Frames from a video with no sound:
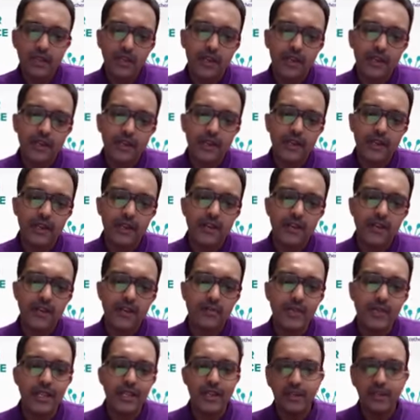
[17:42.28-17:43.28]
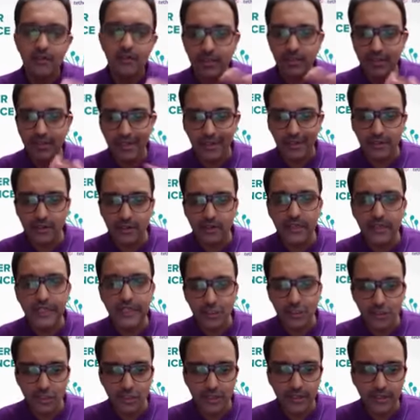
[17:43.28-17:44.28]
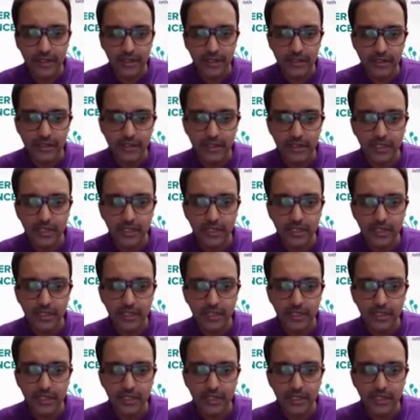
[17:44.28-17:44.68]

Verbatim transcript: And uh, we have the central engine layer,